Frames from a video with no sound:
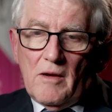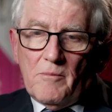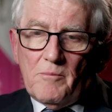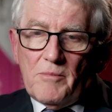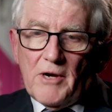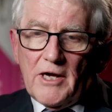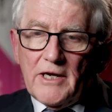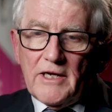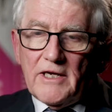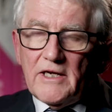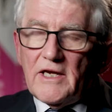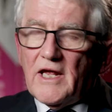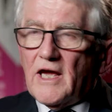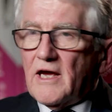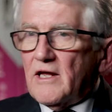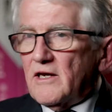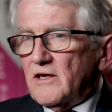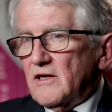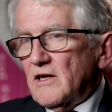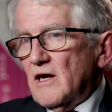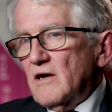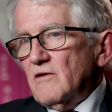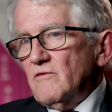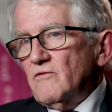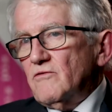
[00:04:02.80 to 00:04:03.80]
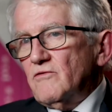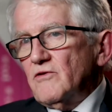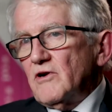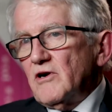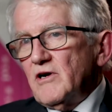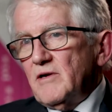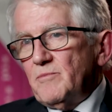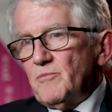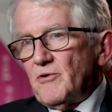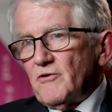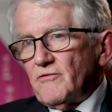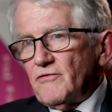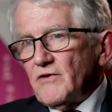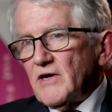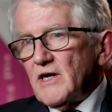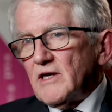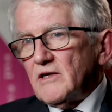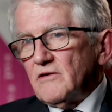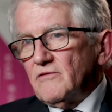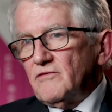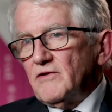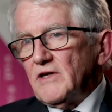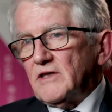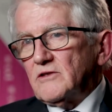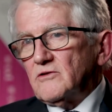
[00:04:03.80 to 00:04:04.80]
But it had a very
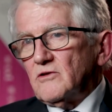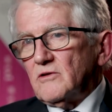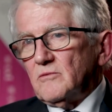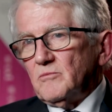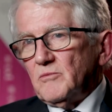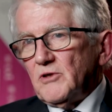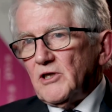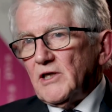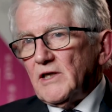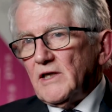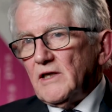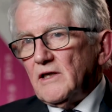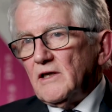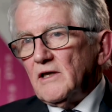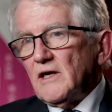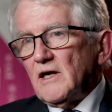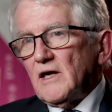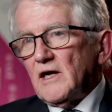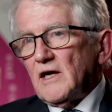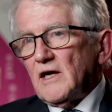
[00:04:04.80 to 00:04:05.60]
profound effect on me.